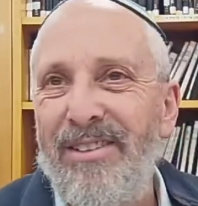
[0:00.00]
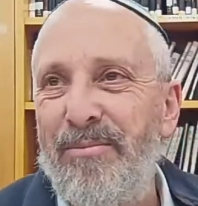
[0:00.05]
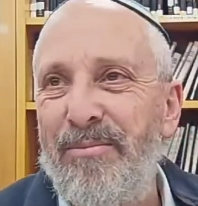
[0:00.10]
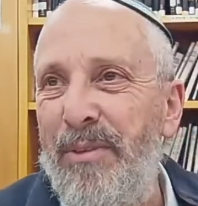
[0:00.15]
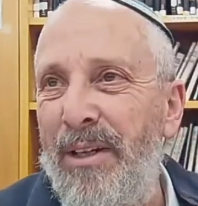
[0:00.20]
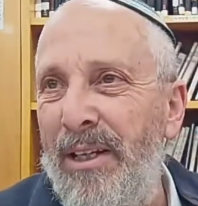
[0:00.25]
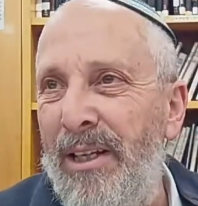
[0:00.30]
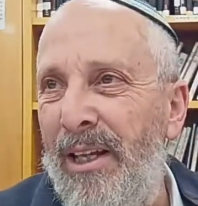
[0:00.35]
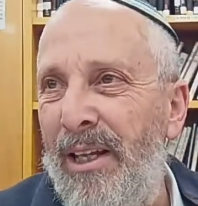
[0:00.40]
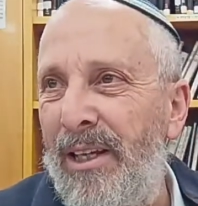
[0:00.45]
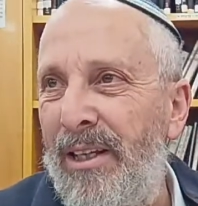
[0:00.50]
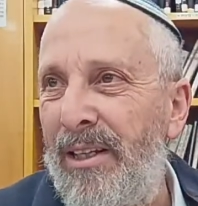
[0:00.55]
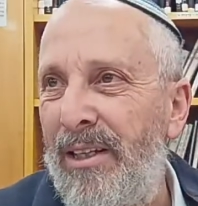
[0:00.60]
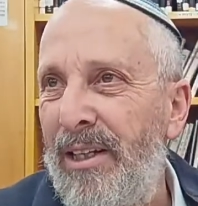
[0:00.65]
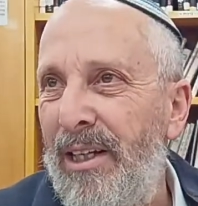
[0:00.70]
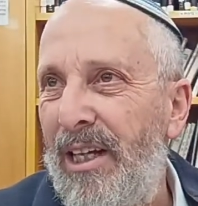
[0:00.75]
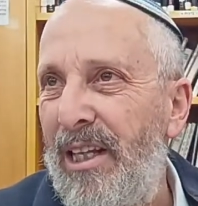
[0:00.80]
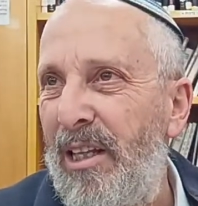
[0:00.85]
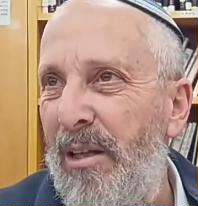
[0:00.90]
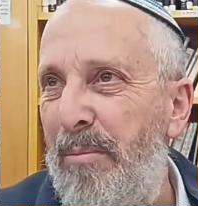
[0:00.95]
Meaning
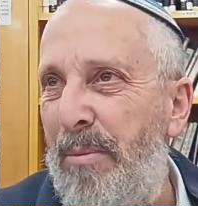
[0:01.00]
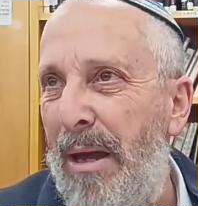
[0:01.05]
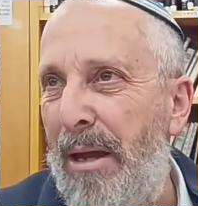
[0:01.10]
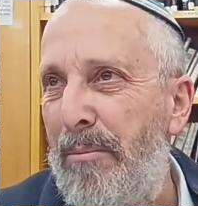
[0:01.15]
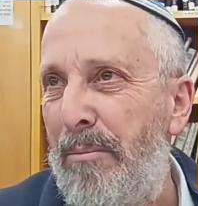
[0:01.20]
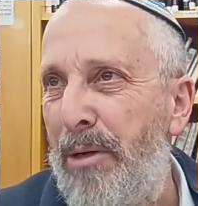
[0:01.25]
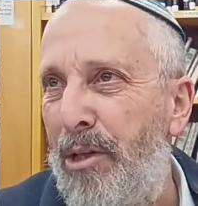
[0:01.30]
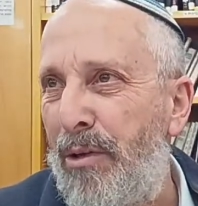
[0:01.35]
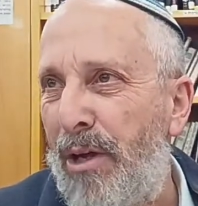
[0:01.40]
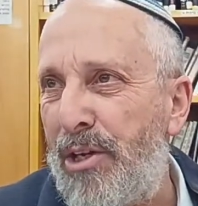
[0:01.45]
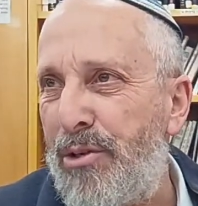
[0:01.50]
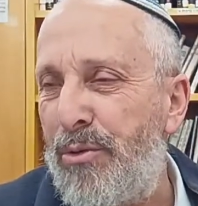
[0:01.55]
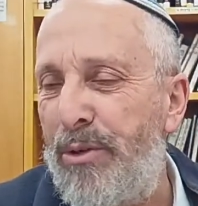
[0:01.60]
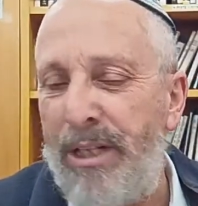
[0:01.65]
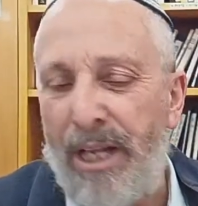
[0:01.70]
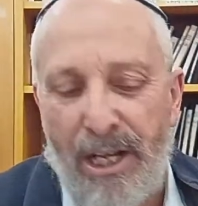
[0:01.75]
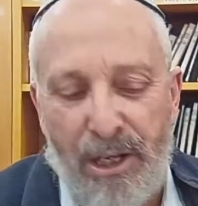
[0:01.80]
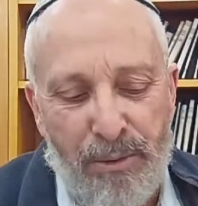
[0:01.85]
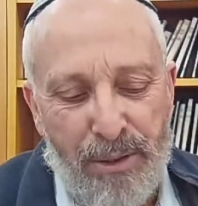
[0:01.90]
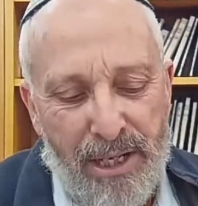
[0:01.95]
in the Beit Midrash,
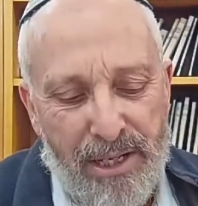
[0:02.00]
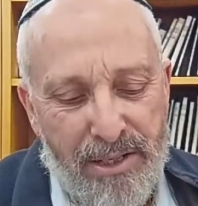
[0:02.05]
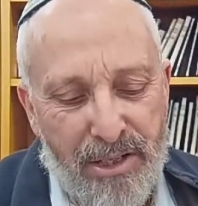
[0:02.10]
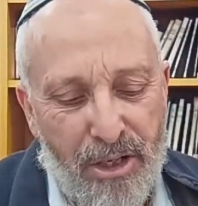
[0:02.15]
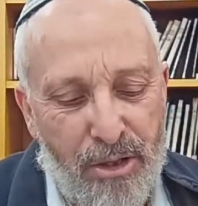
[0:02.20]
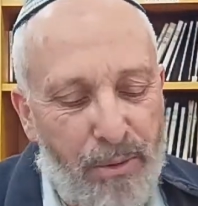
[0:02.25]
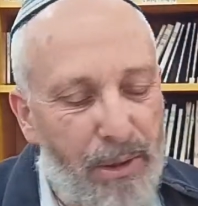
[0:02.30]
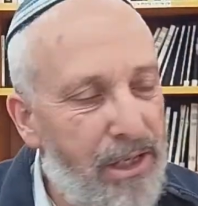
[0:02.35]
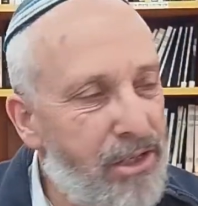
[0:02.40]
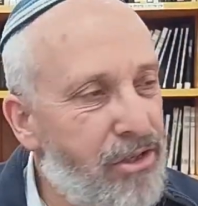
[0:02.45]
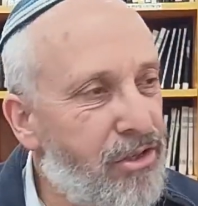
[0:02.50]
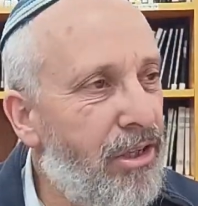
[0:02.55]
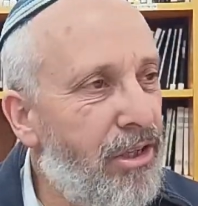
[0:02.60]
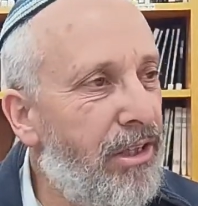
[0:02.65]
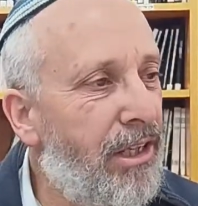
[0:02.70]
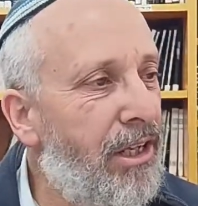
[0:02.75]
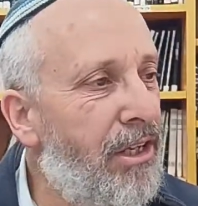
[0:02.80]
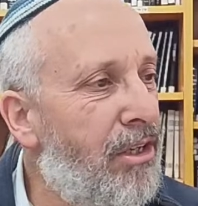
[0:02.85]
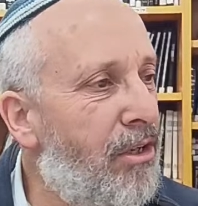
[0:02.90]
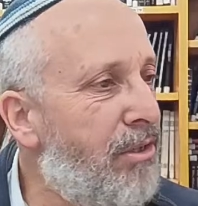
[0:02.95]
when anyone has a
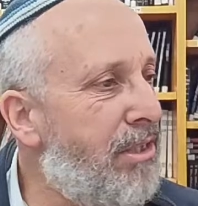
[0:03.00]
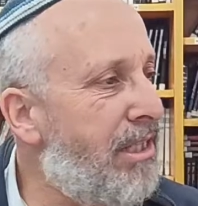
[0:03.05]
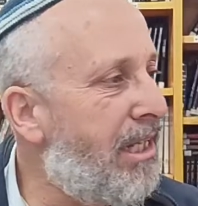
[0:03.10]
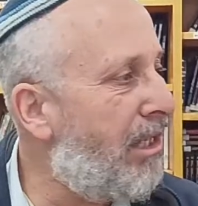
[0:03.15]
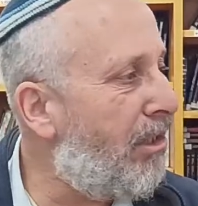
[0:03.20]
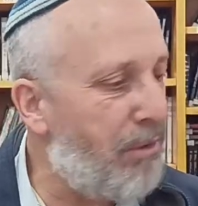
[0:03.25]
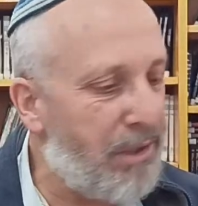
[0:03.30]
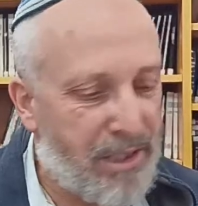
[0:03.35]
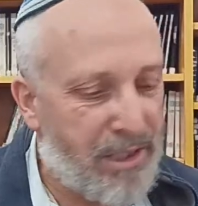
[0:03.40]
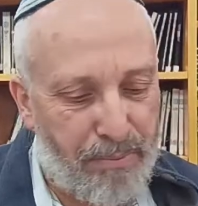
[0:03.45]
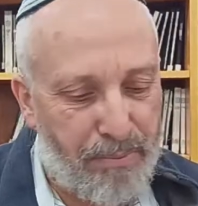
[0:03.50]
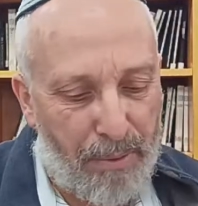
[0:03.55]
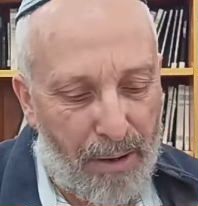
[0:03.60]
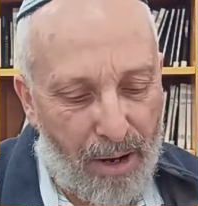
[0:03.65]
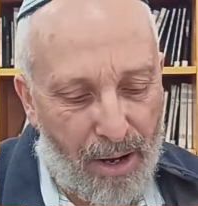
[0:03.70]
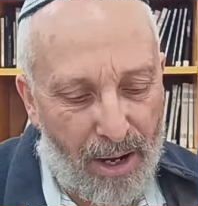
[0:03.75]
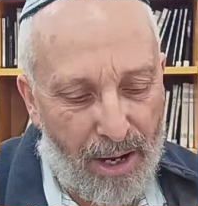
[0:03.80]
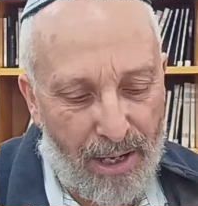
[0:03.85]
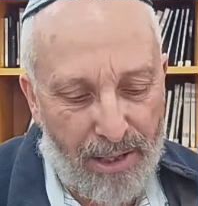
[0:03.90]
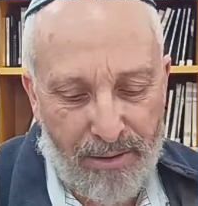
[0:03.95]
question, he knows how to
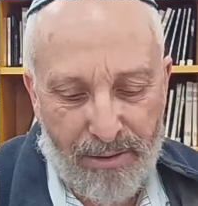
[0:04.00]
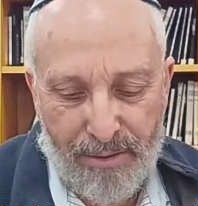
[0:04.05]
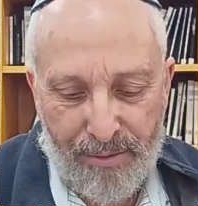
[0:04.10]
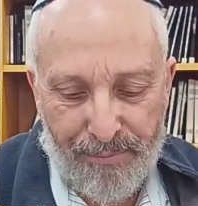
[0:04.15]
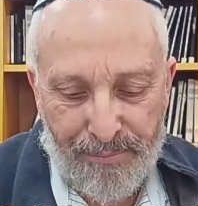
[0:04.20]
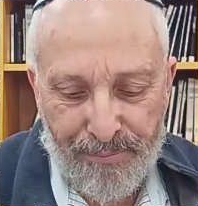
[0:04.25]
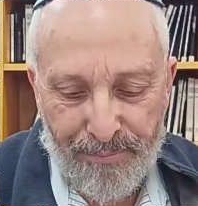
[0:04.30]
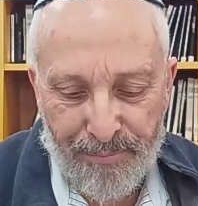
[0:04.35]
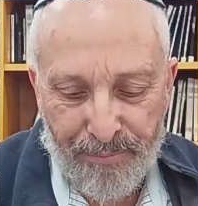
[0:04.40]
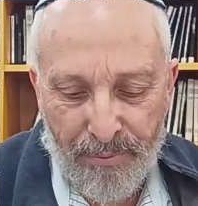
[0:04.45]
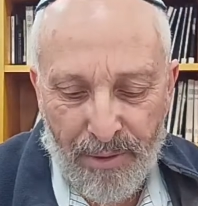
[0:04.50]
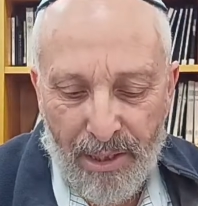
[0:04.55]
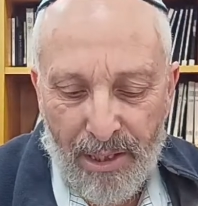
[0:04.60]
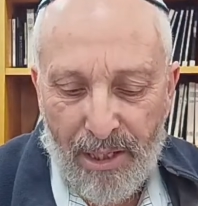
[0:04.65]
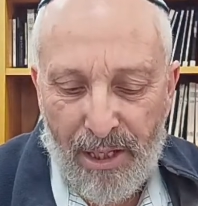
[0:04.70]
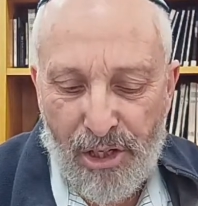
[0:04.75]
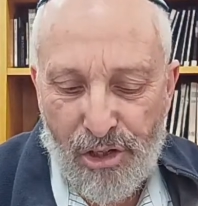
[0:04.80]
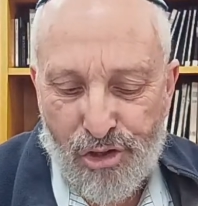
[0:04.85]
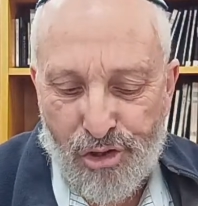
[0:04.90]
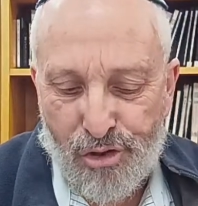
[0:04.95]
respond.
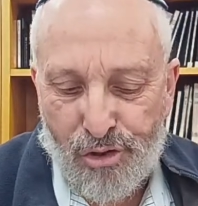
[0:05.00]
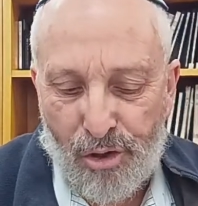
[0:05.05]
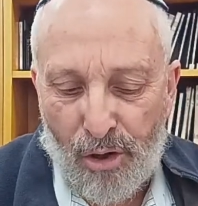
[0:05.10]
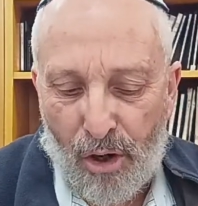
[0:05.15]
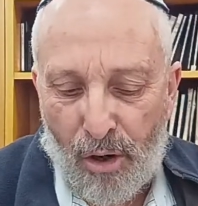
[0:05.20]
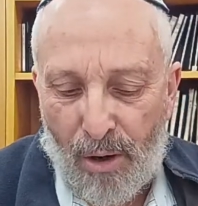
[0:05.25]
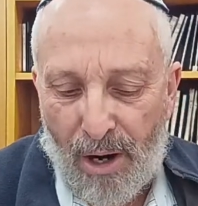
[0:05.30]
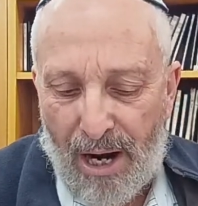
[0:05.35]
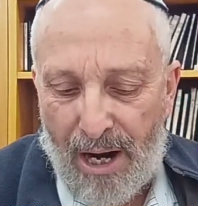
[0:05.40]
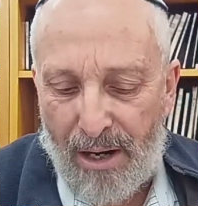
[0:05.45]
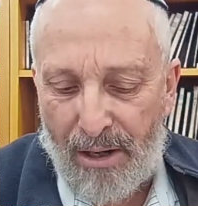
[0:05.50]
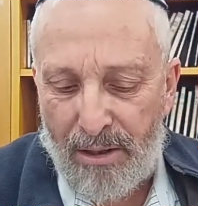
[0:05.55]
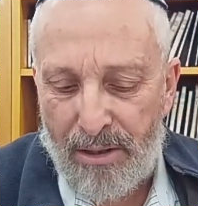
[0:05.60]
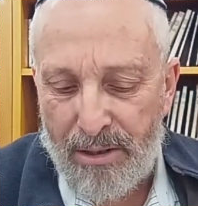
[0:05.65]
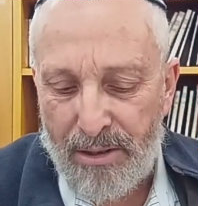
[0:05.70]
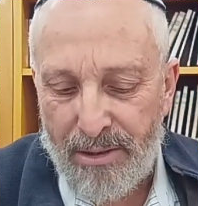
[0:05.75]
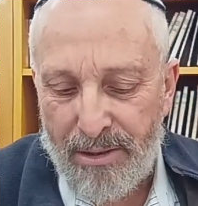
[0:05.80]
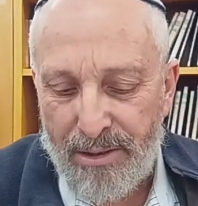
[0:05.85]
Ish Toar,